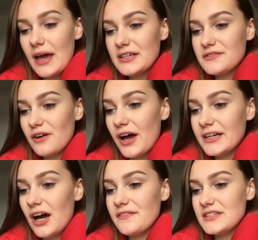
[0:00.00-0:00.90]
It's
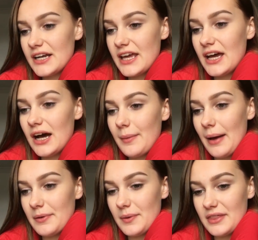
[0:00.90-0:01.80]
fine, I've done it, I'm
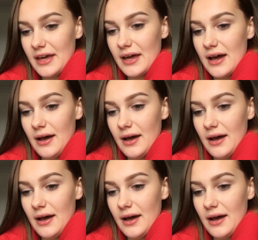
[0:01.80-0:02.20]
happy with it.